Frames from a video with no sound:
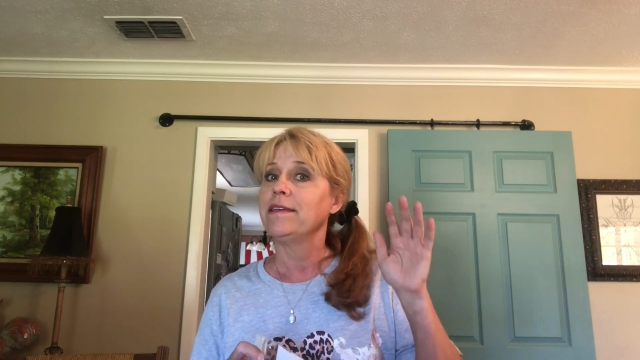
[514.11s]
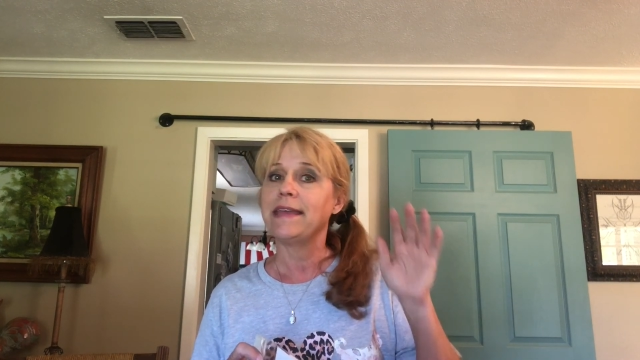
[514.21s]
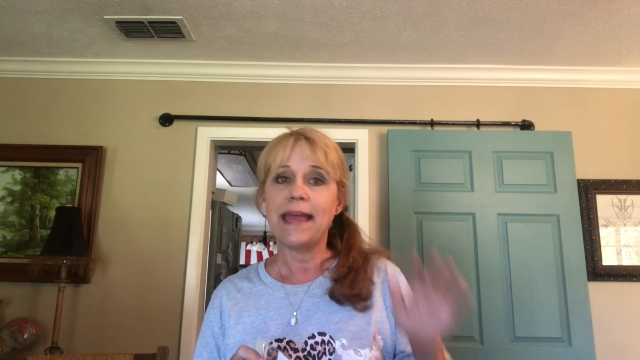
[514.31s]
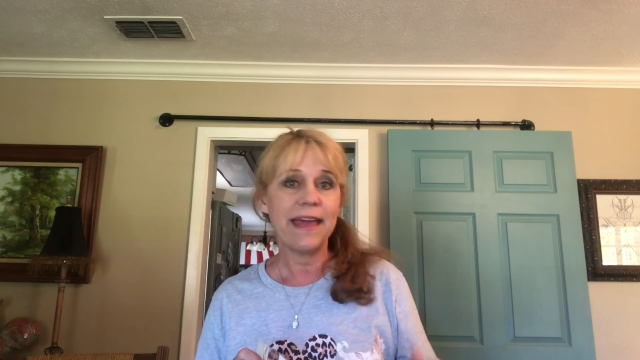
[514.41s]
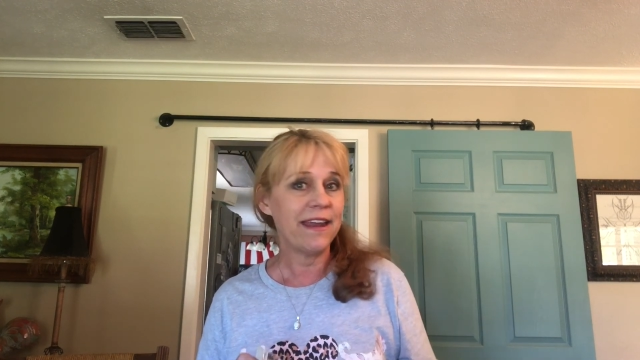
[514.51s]

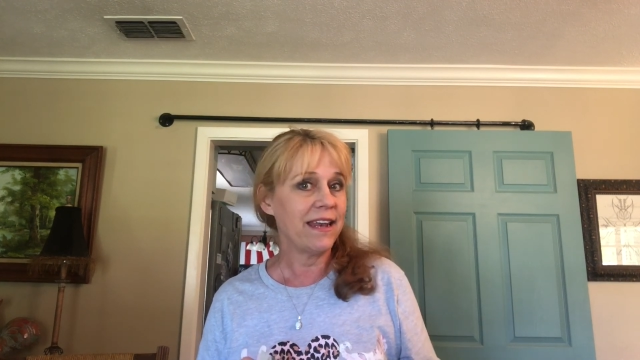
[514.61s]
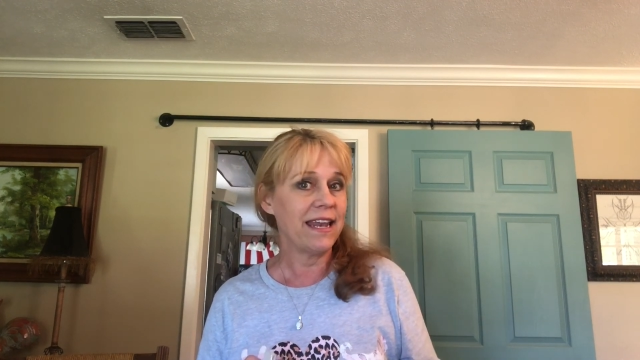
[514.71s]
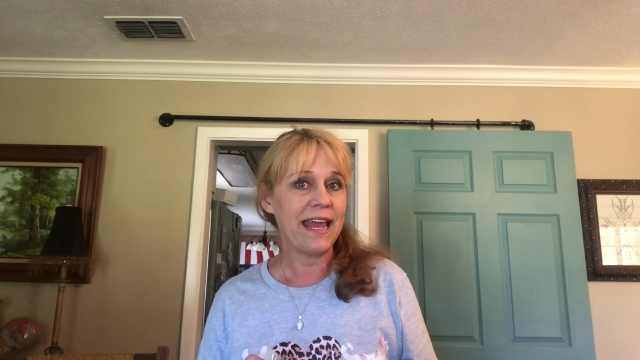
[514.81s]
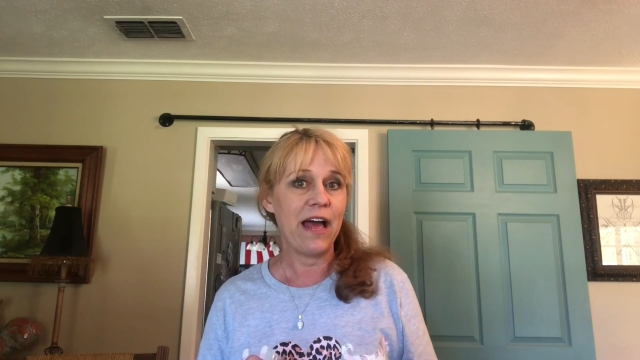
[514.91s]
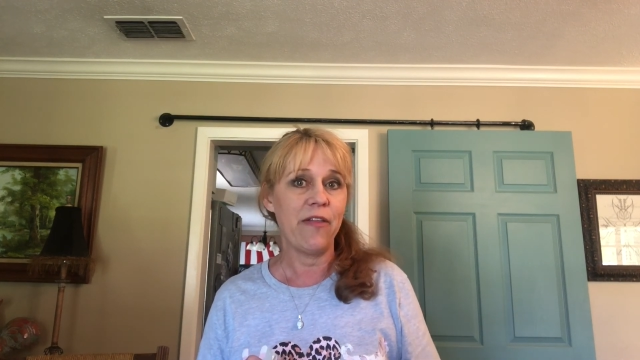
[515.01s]
Cannot
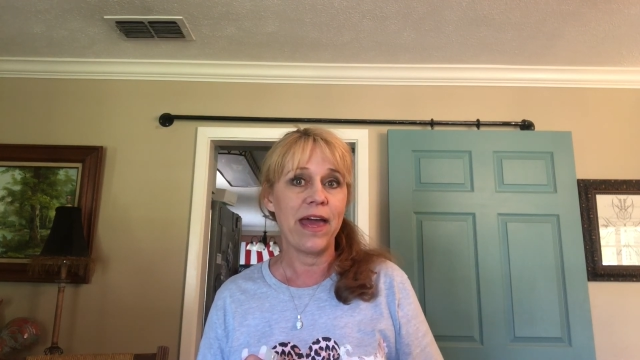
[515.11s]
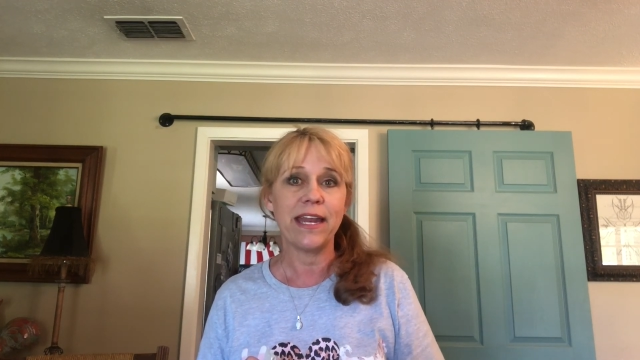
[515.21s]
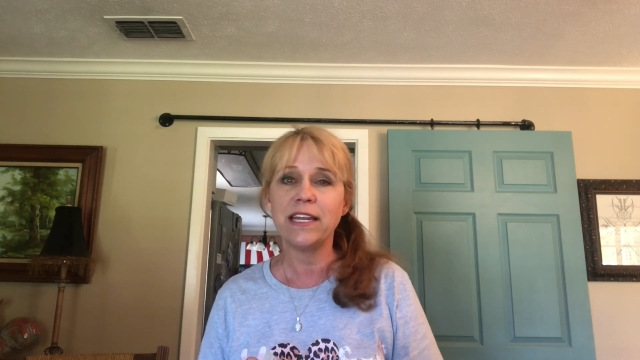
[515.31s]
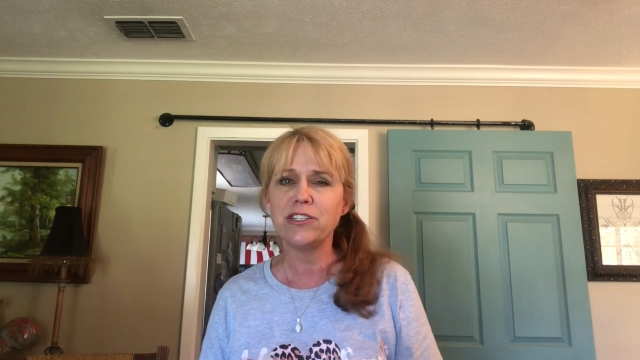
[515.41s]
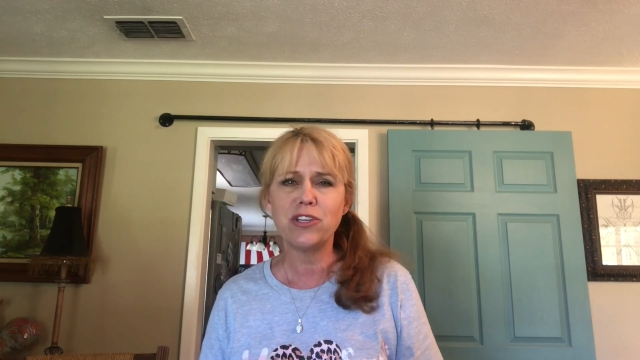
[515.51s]
allow that.
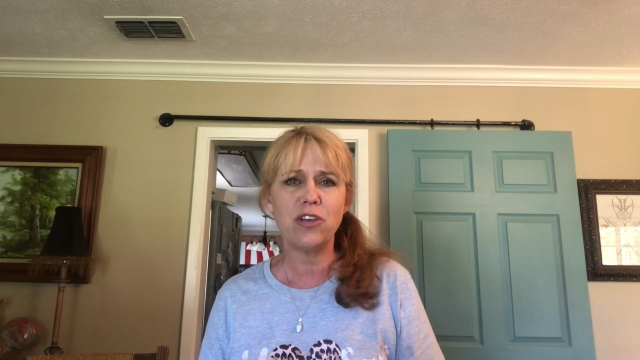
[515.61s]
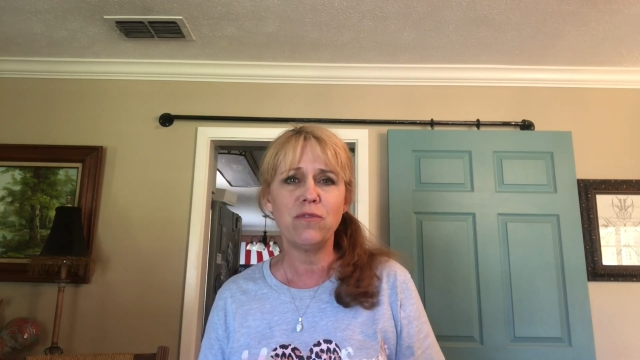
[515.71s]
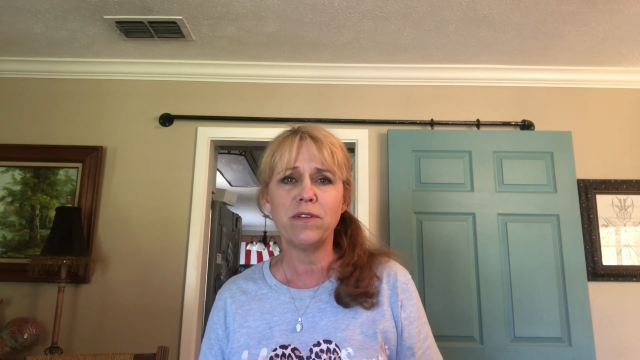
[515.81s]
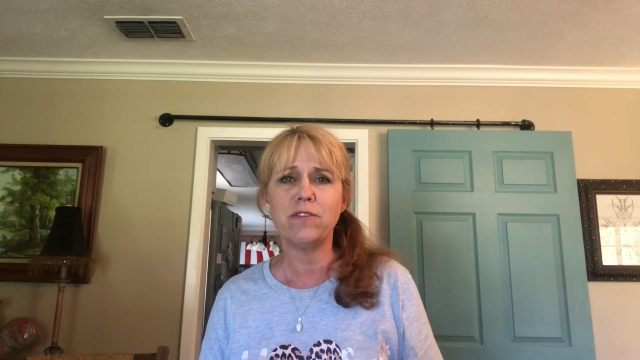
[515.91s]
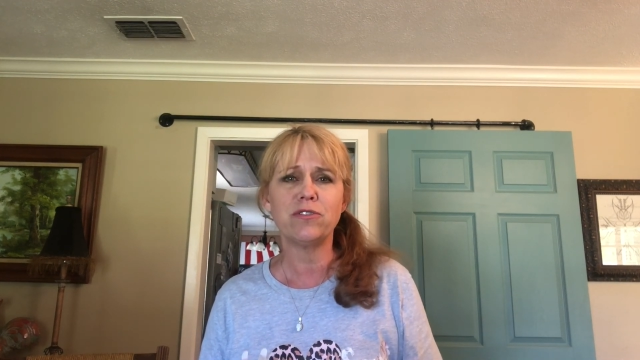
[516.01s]
It is
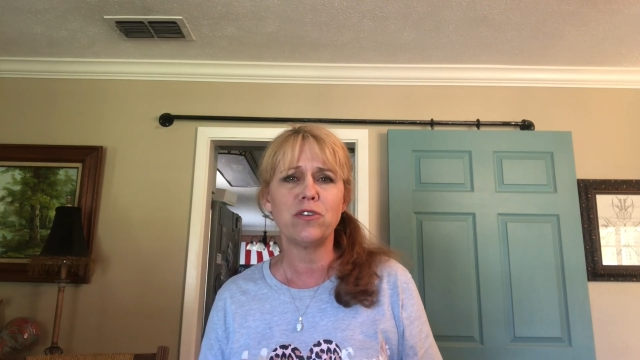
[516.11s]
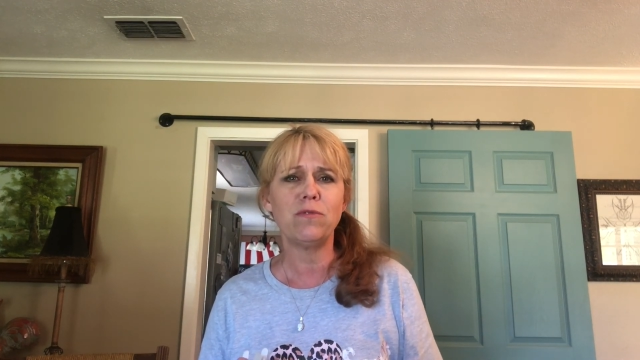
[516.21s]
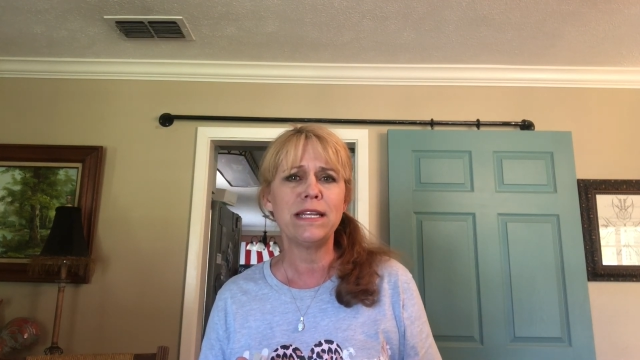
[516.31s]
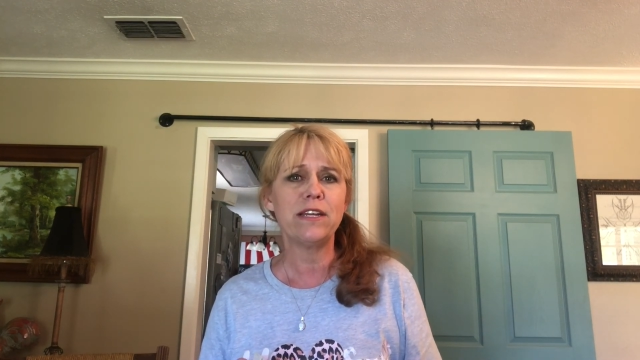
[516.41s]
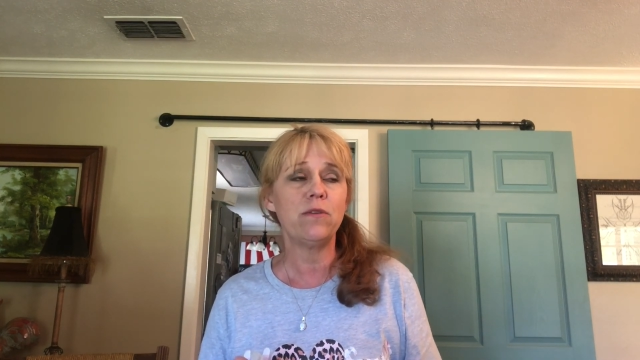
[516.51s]
cute when they're so
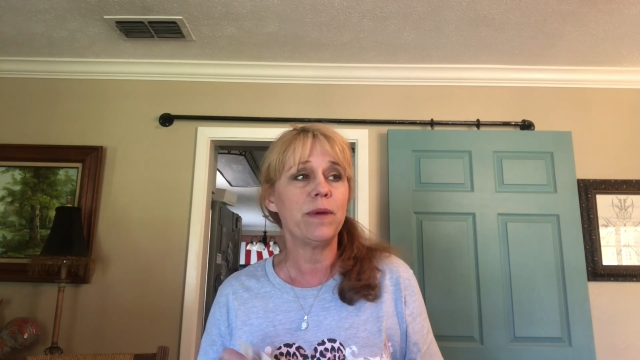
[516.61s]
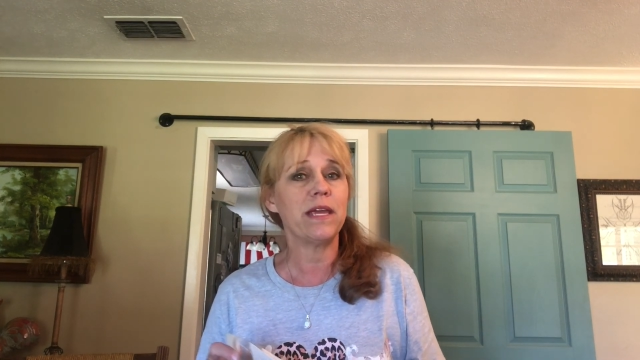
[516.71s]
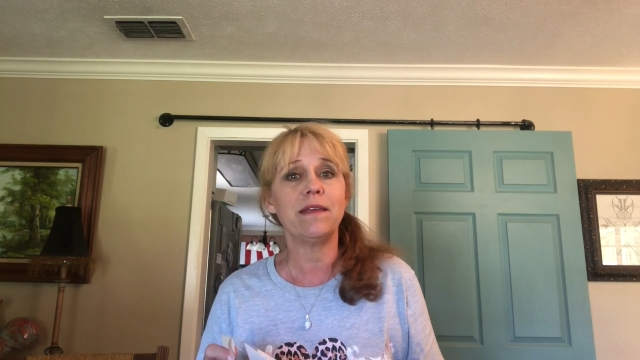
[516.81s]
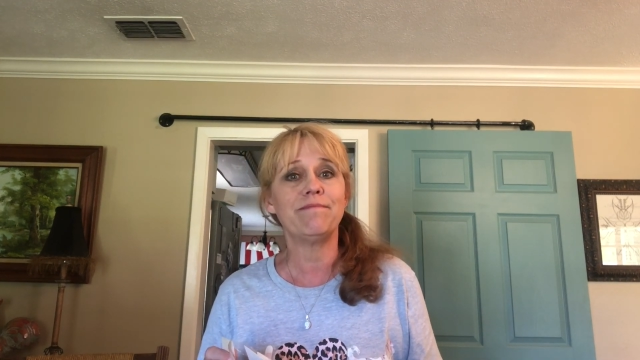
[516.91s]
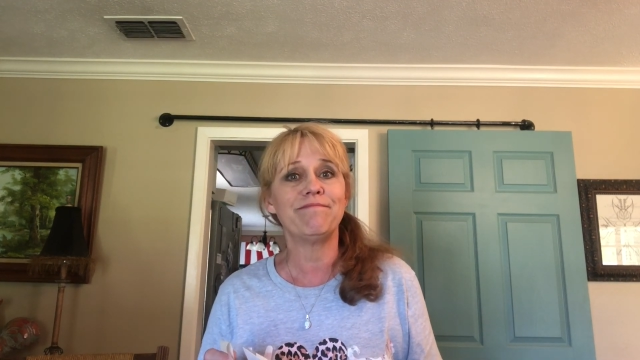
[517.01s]
little,
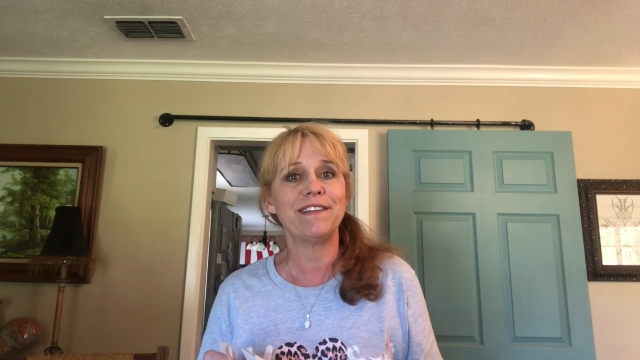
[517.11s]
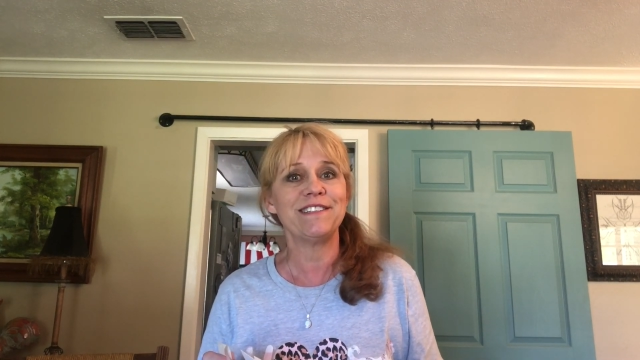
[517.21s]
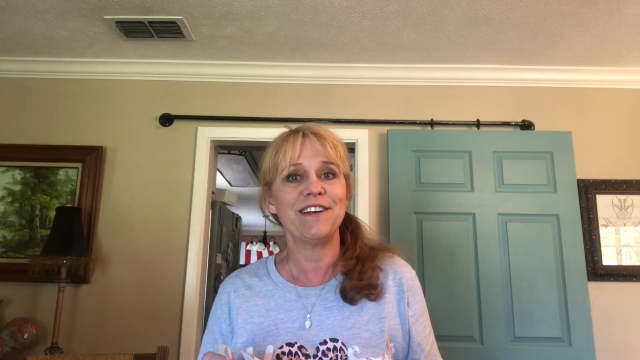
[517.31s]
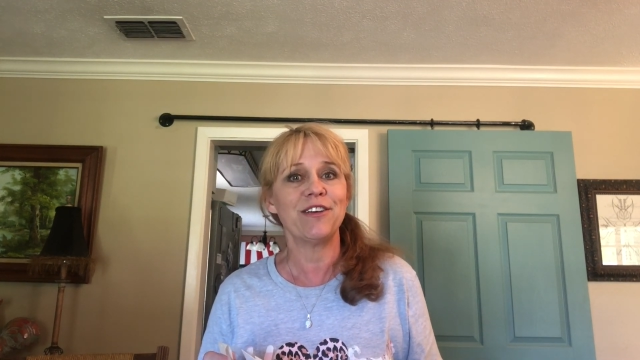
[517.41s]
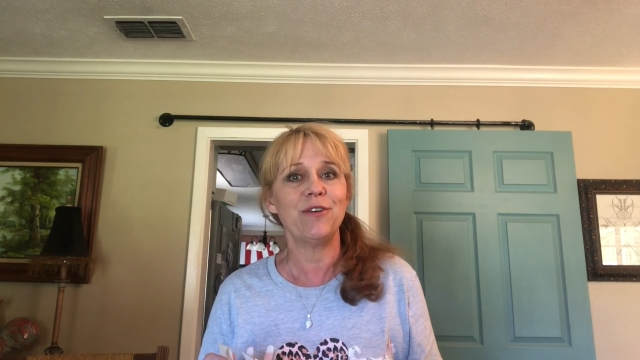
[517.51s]
but
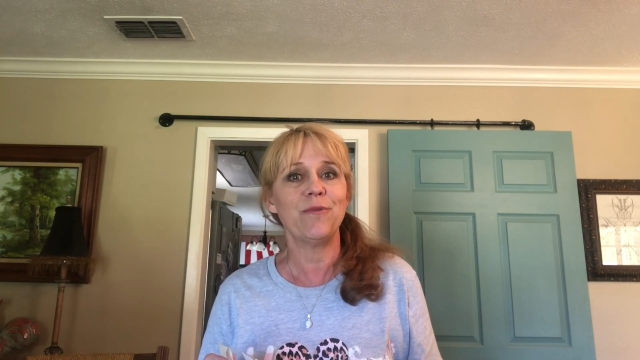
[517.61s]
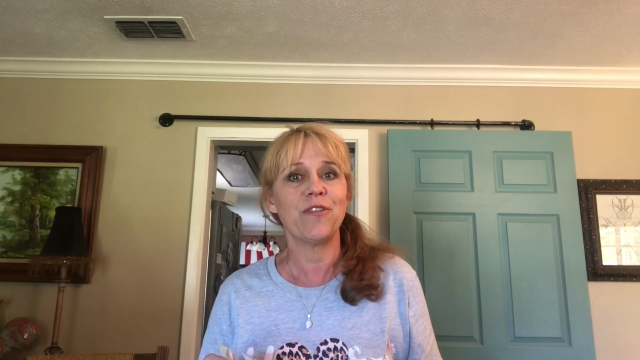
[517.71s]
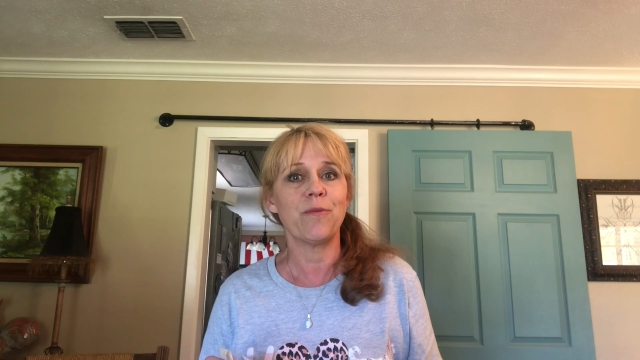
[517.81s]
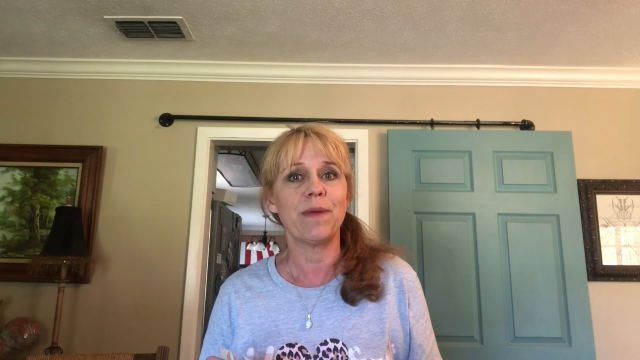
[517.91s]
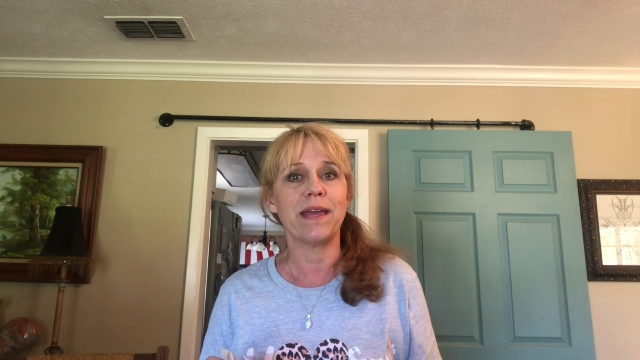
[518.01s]
it's not cute when
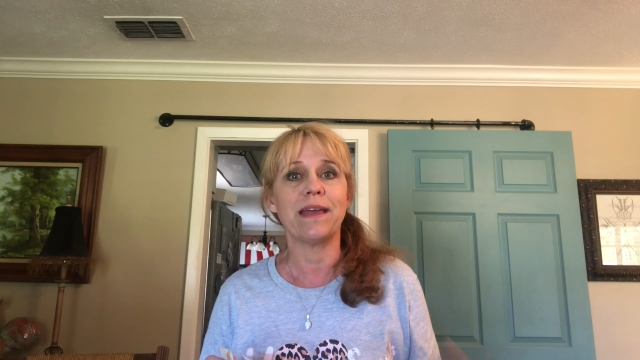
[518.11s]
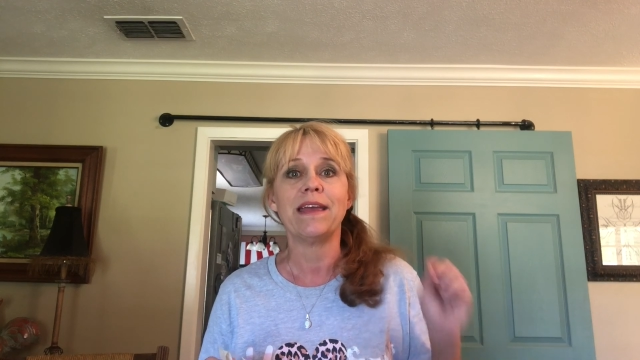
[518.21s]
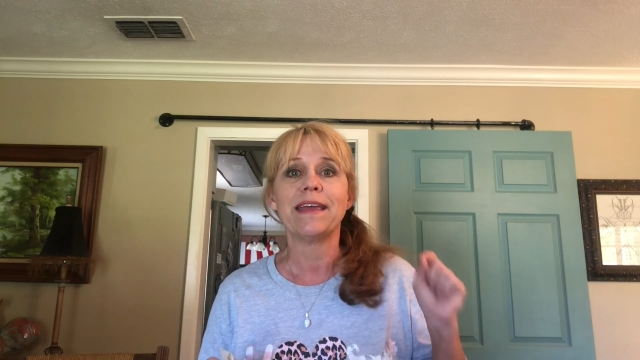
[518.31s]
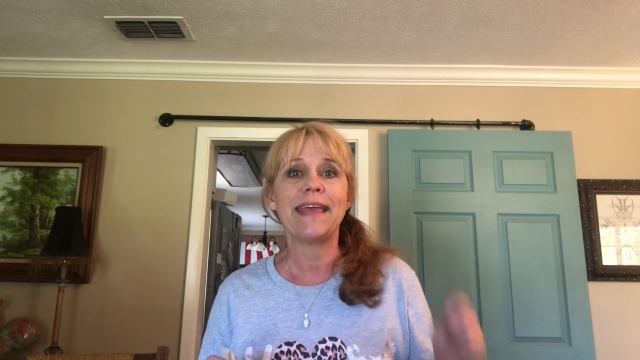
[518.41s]
they're big.